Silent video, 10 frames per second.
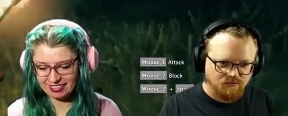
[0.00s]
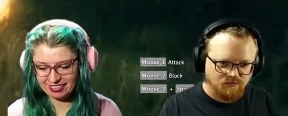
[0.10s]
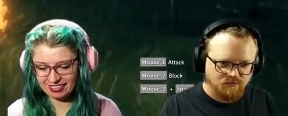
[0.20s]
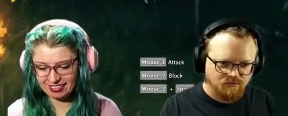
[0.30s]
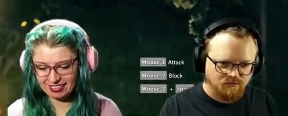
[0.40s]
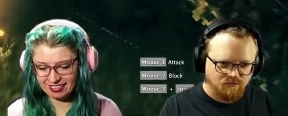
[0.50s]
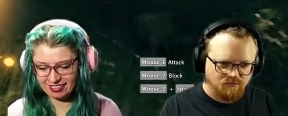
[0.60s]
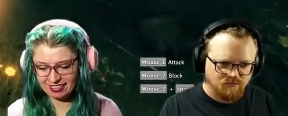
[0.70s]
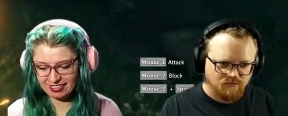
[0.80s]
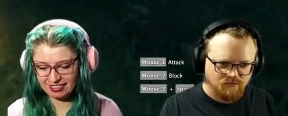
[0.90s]

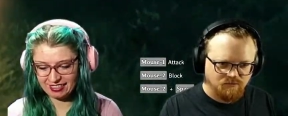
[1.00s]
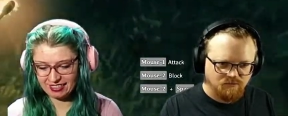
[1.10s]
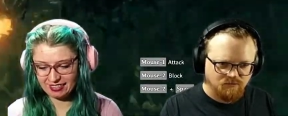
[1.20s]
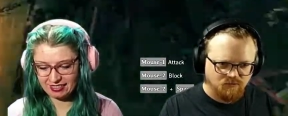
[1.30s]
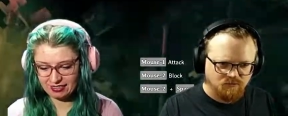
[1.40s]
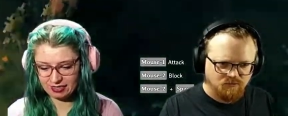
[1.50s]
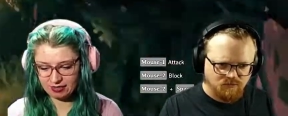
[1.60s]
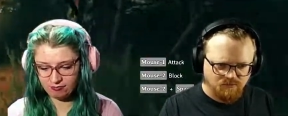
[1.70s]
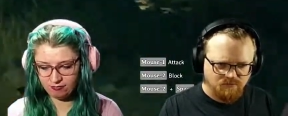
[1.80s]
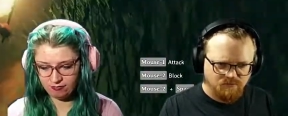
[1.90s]

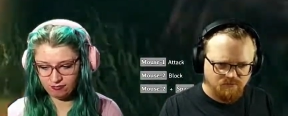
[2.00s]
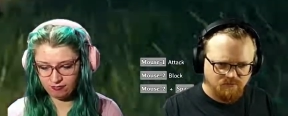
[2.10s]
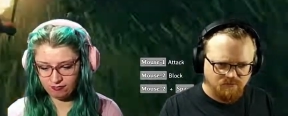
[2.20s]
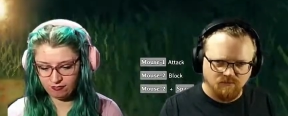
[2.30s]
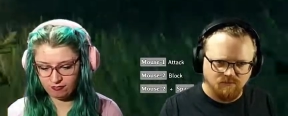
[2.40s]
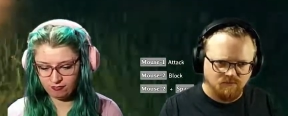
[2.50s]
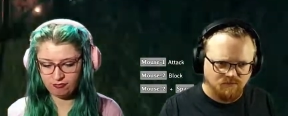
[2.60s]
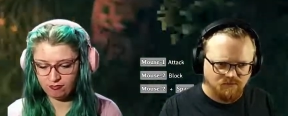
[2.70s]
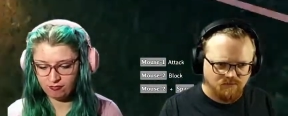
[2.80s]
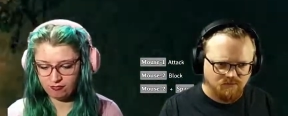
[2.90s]

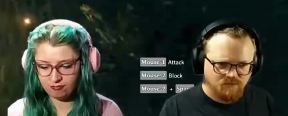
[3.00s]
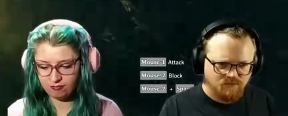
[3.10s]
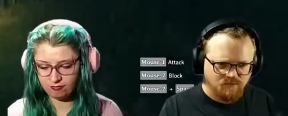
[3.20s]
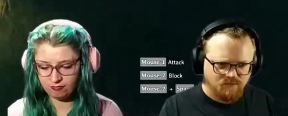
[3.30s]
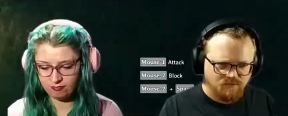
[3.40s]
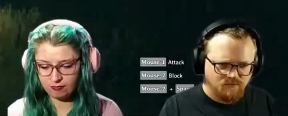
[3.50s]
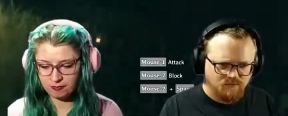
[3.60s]
Nobody speaks.